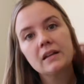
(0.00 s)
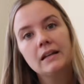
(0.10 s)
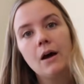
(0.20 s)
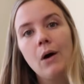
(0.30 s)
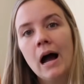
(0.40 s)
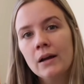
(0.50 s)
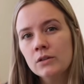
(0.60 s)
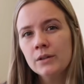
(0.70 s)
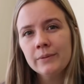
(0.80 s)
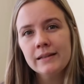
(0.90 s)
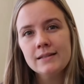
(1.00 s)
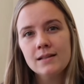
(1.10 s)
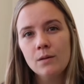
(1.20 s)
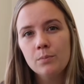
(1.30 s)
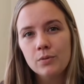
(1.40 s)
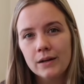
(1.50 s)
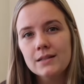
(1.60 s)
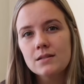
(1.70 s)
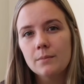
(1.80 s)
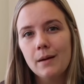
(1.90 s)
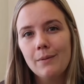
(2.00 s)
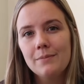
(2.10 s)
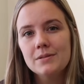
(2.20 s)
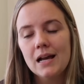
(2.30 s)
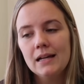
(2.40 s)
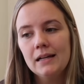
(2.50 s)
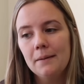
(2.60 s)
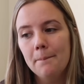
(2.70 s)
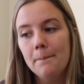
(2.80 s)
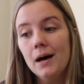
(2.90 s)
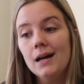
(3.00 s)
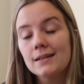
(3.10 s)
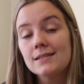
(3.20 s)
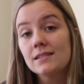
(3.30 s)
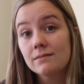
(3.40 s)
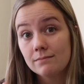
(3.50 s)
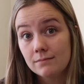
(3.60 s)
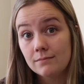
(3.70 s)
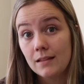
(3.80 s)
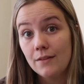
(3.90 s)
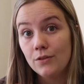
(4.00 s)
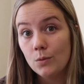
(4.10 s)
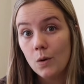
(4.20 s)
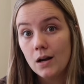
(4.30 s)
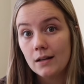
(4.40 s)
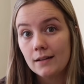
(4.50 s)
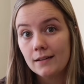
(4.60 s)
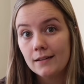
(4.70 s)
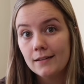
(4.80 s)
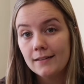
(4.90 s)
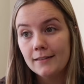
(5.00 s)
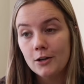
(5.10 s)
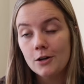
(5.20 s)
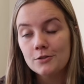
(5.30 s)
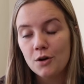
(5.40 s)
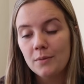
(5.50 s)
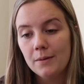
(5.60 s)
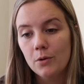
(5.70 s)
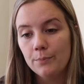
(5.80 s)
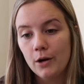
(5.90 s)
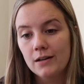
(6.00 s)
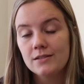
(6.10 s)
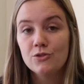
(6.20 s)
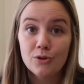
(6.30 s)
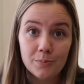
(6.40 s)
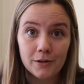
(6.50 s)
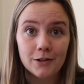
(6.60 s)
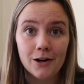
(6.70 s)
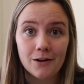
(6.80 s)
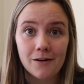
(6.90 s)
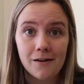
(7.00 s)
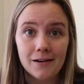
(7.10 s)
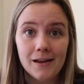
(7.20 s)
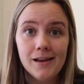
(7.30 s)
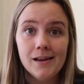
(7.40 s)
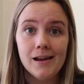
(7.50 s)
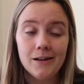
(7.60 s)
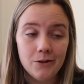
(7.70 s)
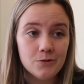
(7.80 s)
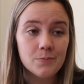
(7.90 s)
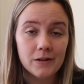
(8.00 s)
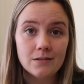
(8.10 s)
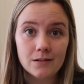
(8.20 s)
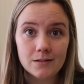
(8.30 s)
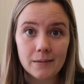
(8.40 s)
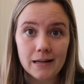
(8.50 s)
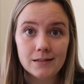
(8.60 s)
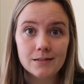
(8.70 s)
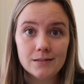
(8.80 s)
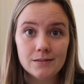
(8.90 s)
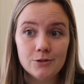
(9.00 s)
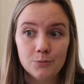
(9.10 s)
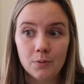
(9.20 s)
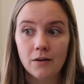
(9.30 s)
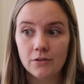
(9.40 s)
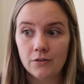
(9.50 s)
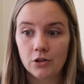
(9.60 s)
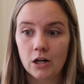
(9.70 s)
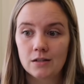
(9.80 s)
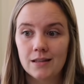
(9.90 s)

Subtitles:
Now, I only really sell prints on my website, but if you wanted, there are so many more products you could put your art on and use print on demand to profit off your art.